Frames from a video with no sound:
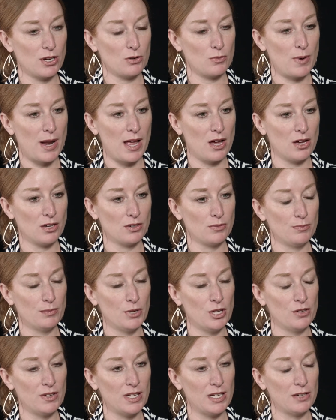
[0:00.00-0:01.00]
around
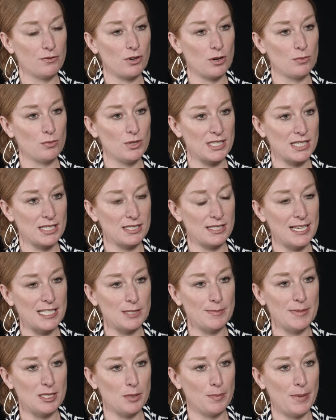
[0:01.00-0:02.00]
moving from risk
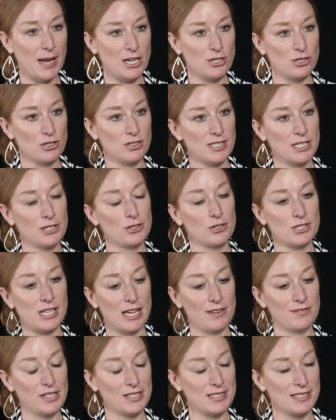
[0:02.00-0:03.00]
assessment to patient-centered
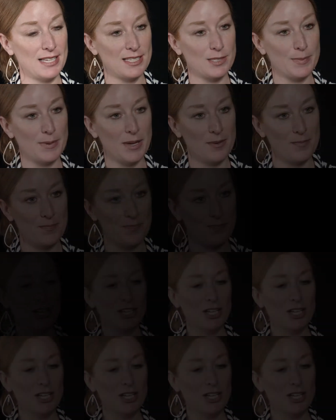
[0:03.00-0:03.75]
safety assessment.